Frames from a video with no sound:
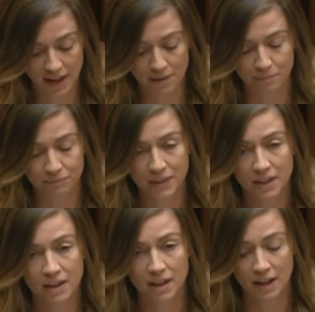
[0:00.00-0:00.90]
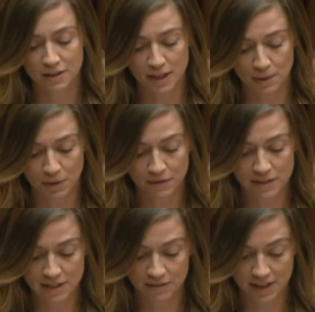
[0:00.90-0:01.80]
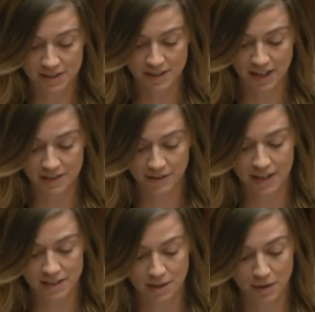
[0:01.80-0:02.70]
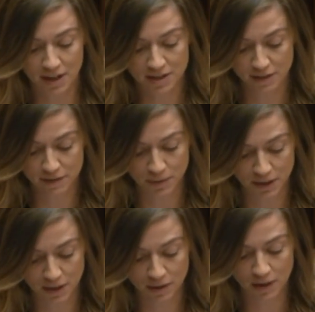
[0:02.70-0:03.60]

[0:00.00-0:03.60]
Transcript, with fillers: Um, like you said, I previously raised the case of Castletownbere Service with you,